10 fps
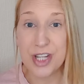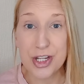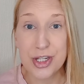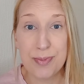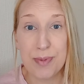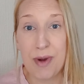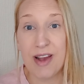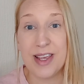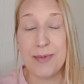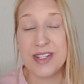that a
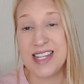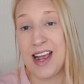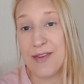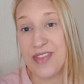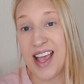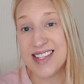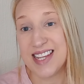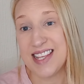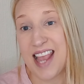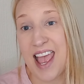supermarket would sell. That's
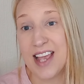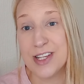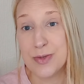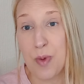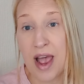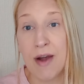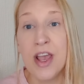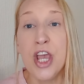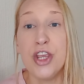in there as well.